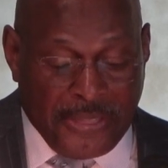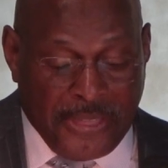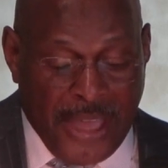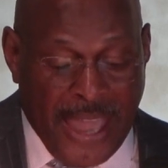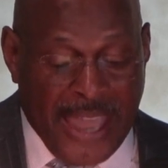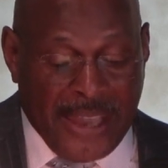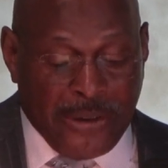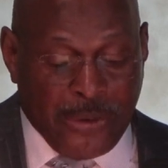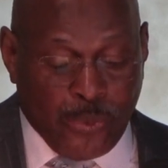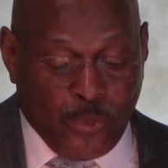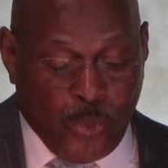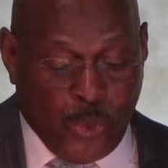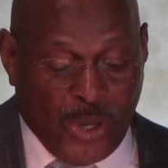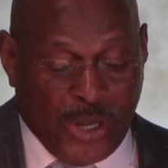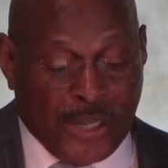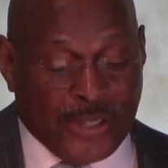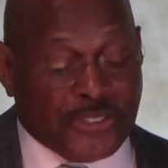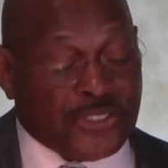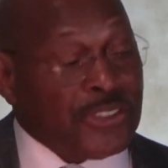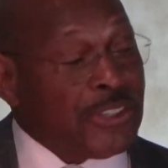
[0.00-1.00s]
that
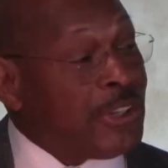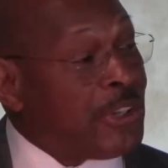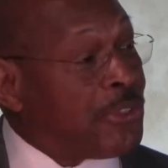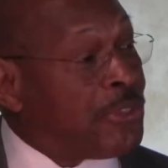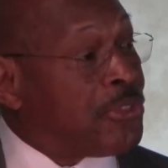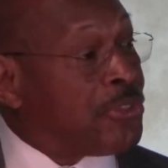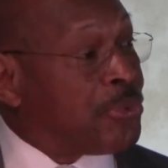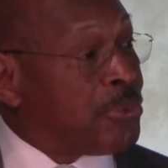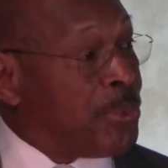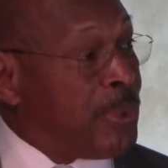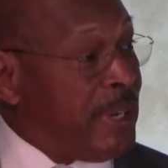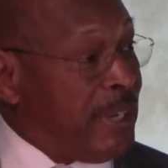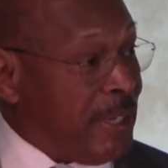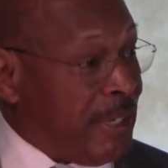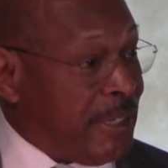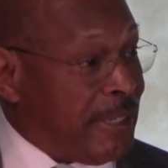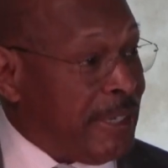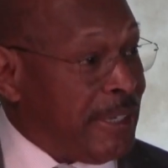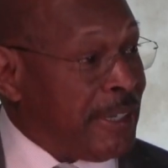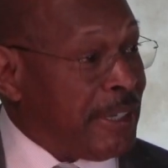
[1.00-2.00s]
was a
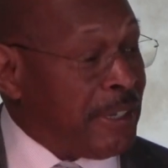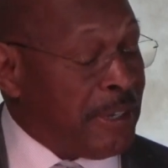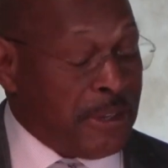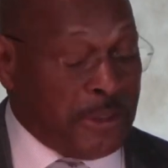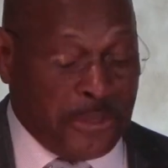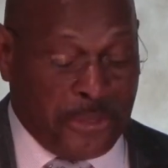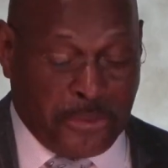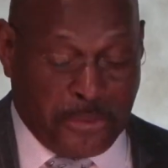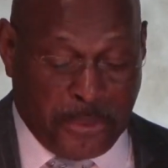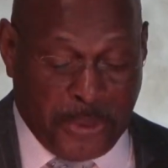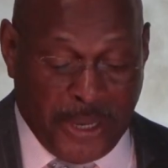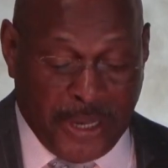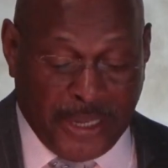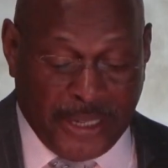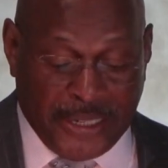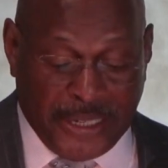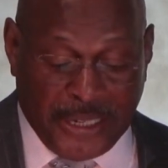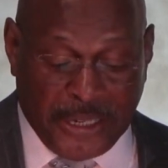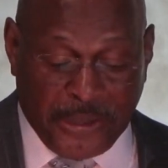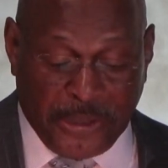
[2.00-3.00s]

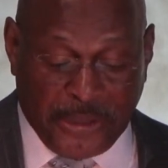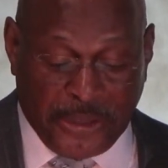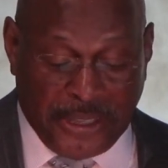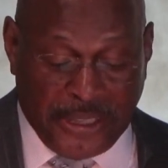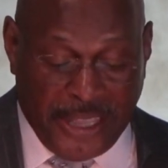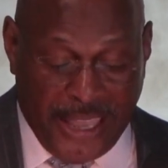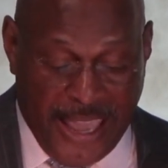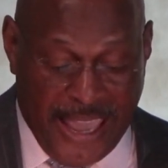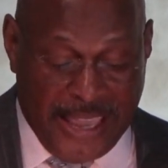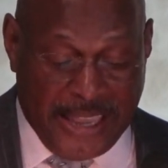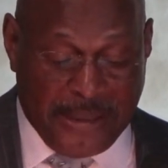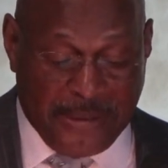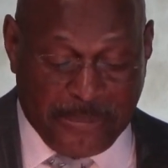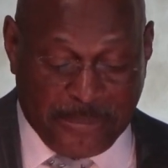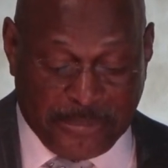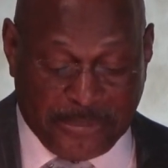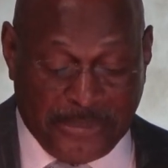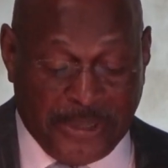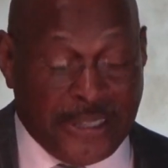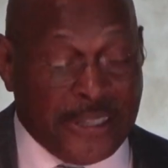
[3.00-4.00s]
thrilling game.
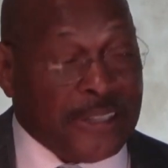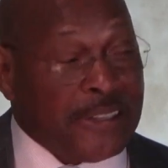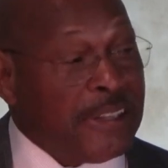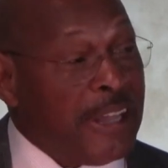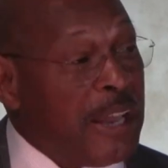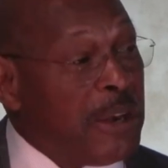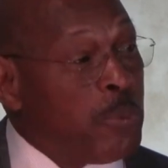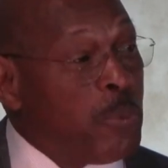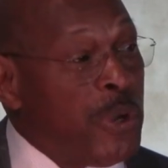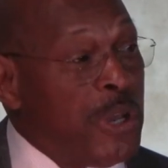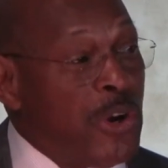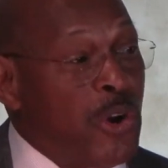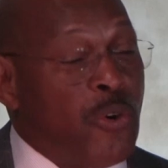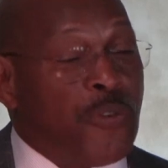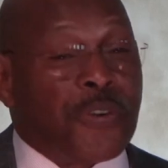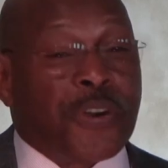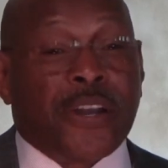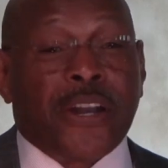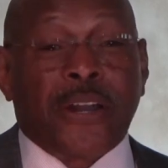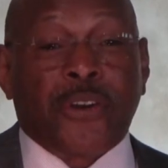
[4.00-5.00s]
That win
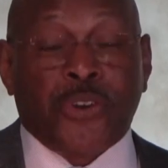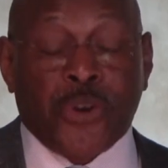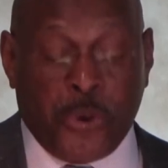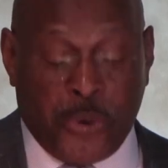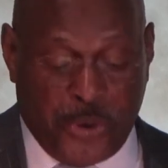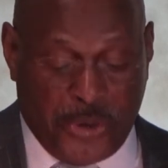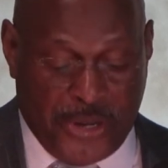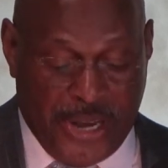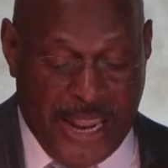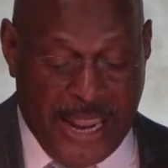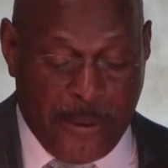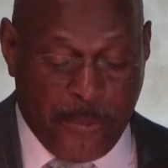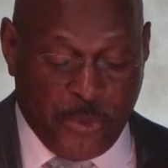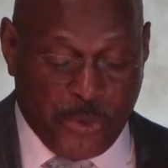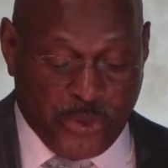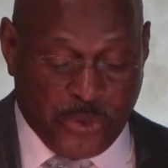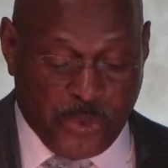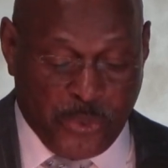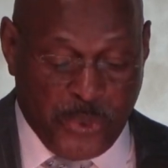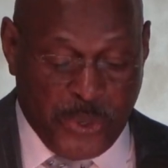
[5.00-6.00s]
over Notre Dame
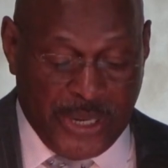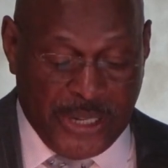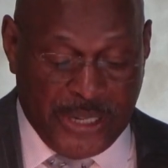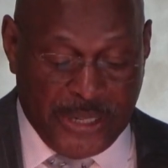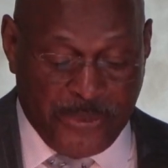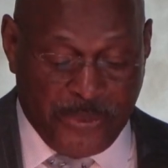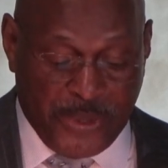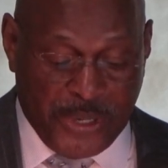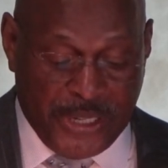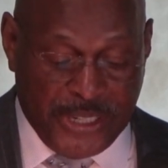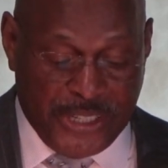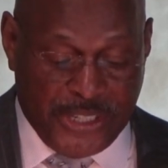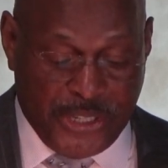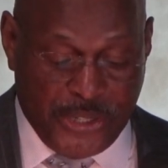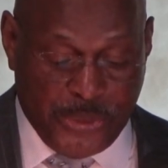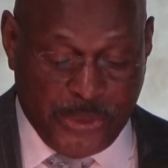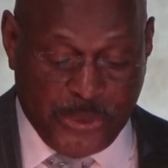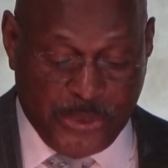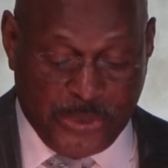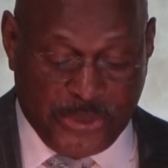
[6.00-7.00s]
was really, really
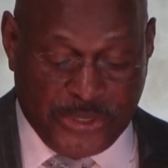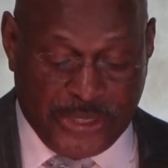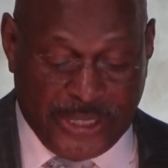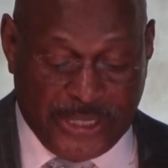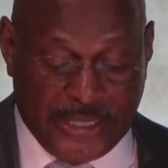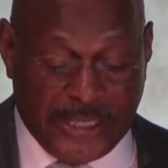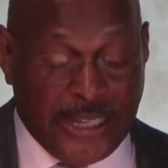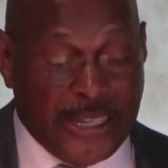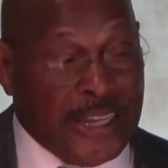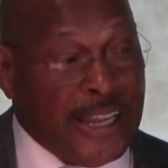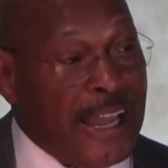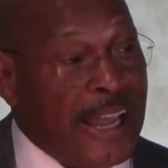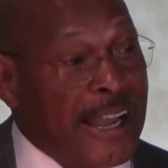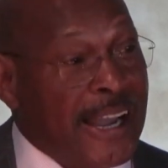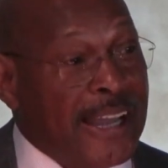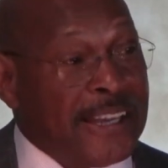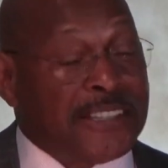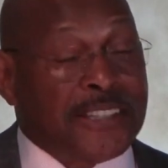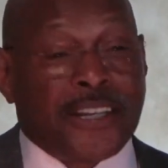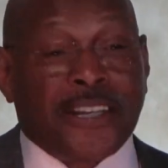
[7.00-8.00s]
huge. And I
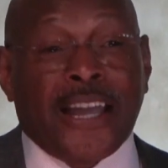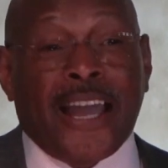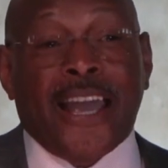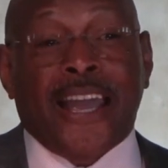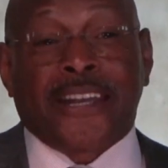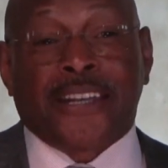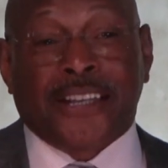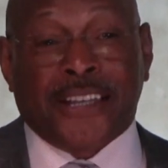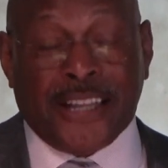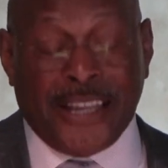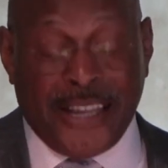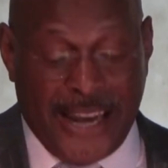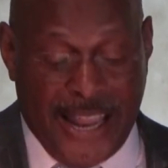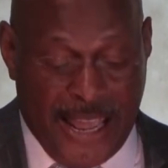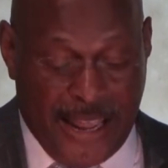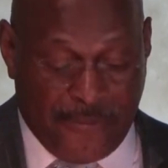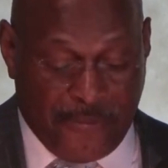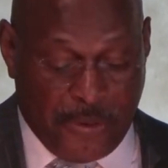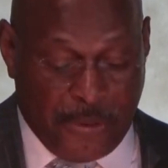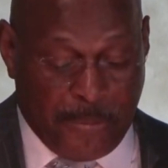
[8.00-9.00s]
got to tell you, I had to lay
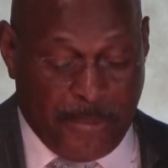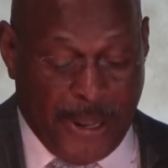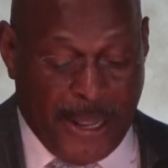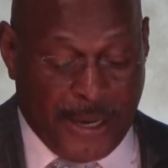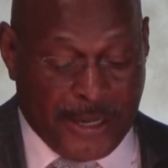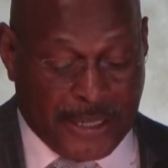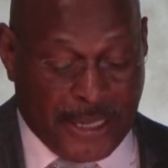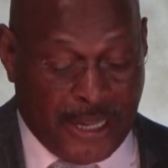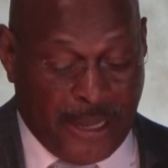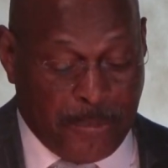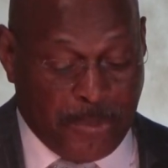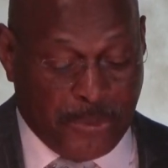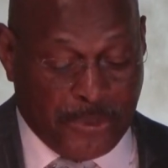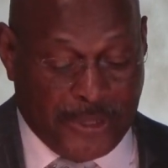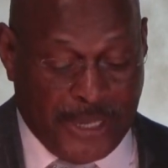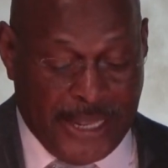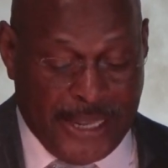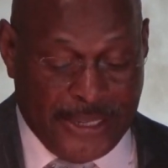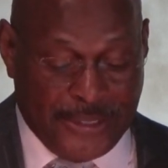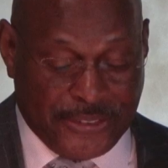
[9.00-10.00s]
down for about a couple
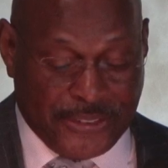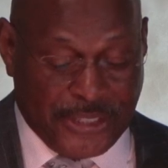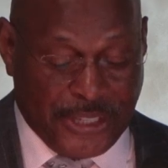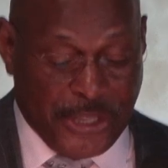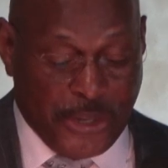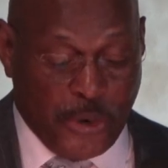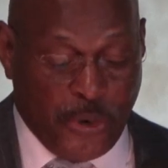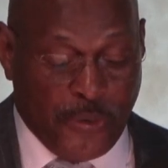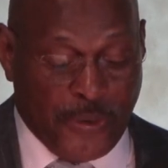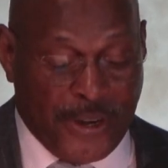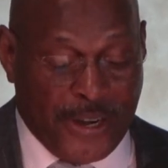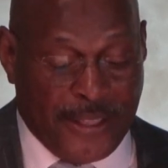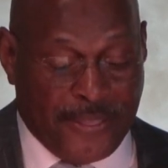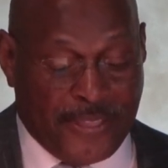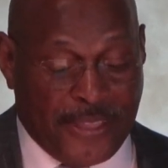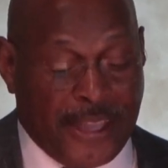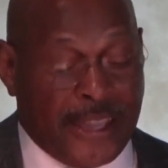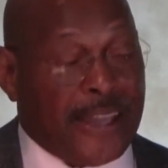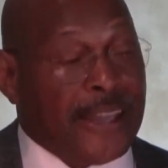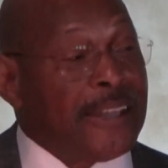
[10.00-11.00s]
of days to get over
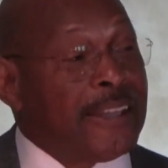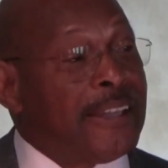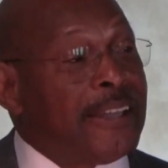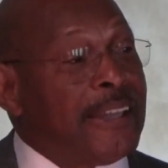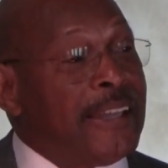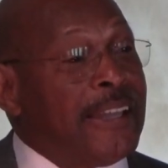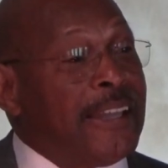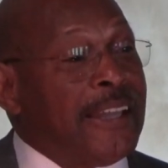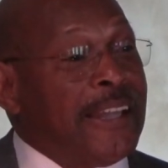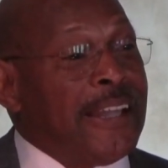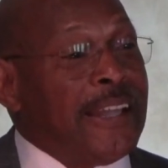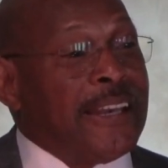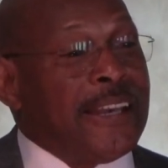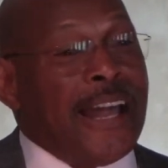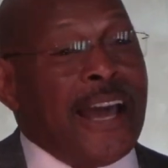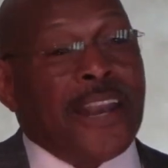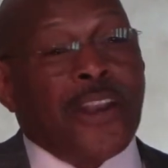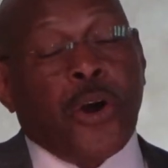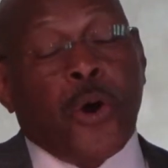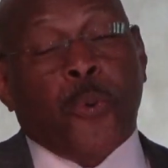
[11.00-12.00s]
that thing.
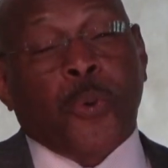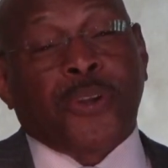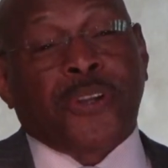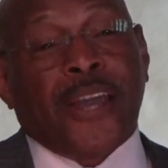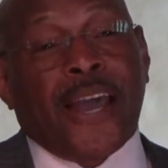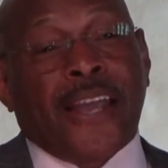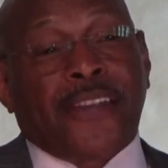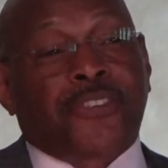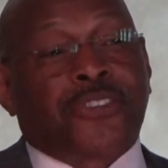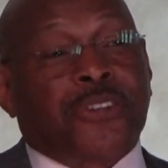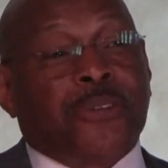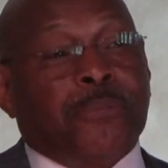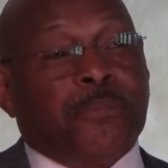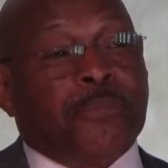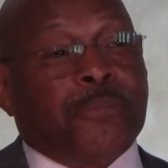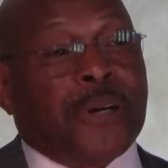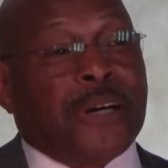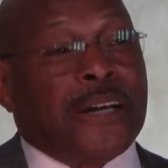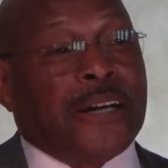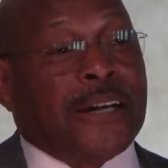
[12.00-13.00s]
Now, I know we got
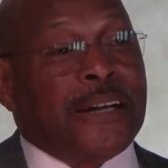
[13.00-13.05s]
some